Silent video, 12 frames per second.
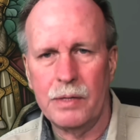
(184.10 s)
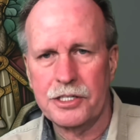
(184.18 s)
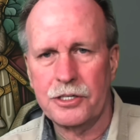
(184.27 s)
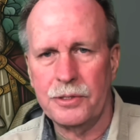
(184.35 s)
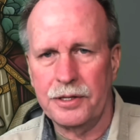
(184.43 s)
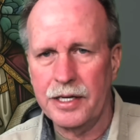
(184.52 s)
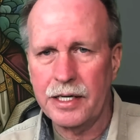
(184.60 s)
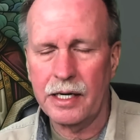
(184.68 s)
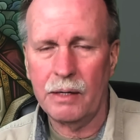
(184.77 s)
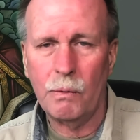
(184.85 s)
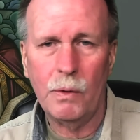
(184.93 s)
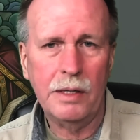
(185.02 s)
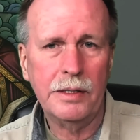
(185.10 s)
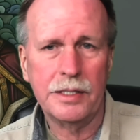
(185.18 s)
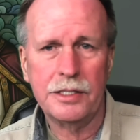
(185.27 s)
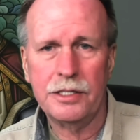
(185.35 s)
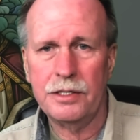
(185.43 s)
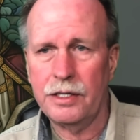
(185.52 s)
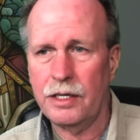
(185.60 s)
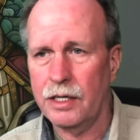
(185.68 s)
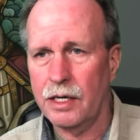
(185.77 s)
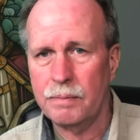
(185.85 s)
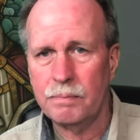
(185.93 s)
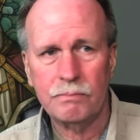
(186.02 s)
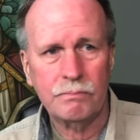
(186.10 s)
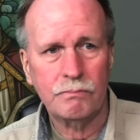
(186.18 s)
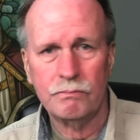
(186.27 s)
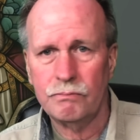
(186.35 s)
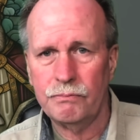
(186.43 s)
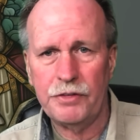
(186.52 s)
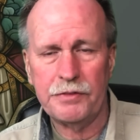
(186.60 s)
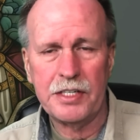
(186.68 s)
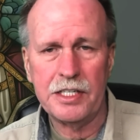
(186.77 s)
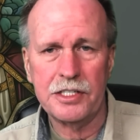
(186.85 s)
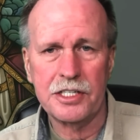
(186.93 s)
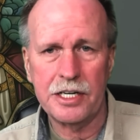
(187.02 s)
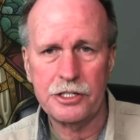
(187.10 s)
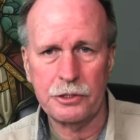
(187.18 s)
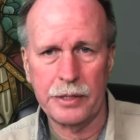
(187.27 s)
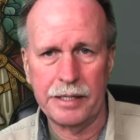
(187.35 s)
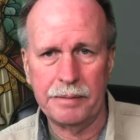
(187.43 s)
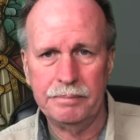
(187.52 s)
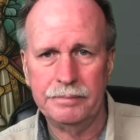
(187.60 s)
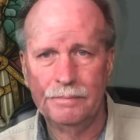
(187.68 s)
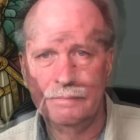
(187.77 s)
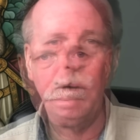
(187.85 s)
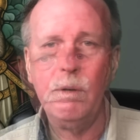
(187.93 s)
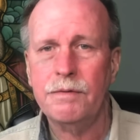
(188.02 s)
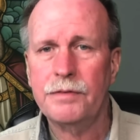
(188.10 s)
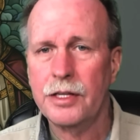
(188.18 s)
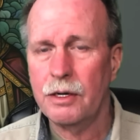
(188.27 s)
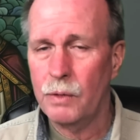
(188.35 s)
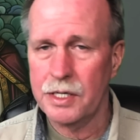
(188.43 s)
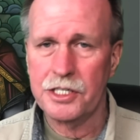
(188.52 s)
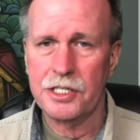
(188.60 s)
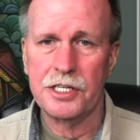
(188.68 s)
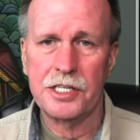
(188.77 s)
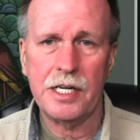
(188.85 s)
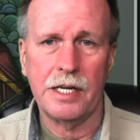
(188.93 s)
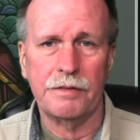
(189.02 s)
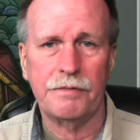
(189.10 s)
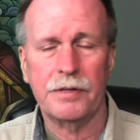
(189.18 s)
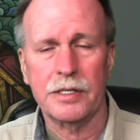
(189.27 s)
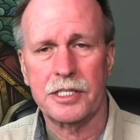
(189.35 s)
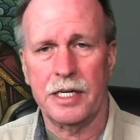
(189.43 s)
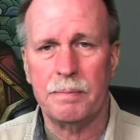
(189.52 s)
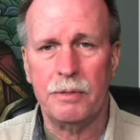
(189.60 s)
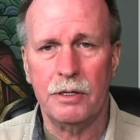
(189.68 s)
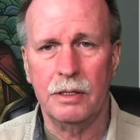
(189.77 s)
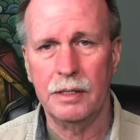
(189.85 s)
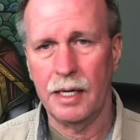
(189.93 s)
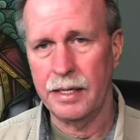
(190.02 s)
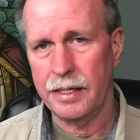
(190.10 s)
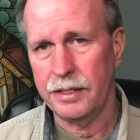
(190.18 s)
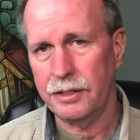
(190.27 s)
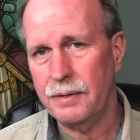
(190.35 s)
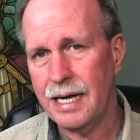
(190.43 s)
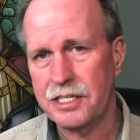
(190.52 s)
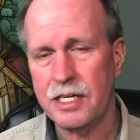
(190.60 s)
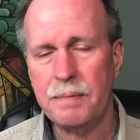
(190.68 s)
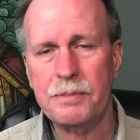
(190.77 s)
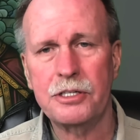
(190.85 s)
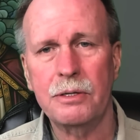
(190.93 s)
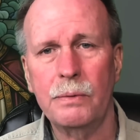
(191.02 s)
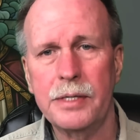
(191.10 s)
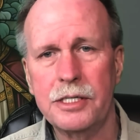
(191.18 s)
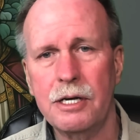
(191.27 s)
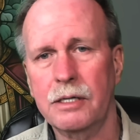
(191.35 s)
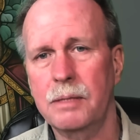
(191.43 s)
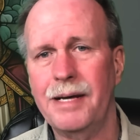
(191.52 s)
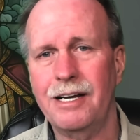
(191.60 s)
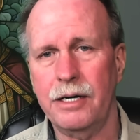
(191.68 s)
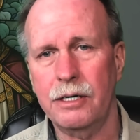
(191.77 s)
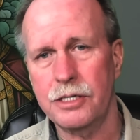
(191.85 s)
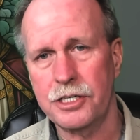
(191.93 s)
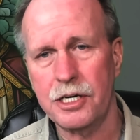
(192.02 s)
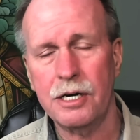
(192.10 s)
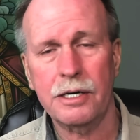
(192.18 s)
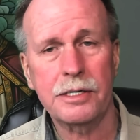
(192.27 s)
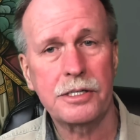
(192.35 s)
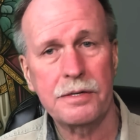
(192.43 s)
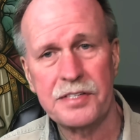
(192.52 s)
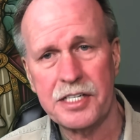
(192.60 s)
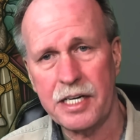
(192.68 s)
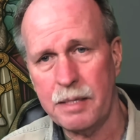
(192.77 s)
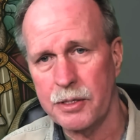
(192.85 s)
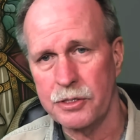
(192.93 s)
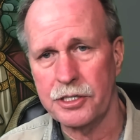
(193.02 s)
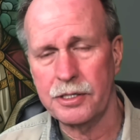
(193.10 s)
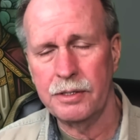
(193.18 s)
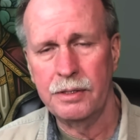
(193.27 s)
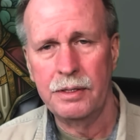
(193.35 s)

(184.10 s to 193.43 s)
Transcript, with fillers: Western thinking well into the 15th century. However, there was dissent. For example, in the last episode, we talked about Aristarchus of Samos,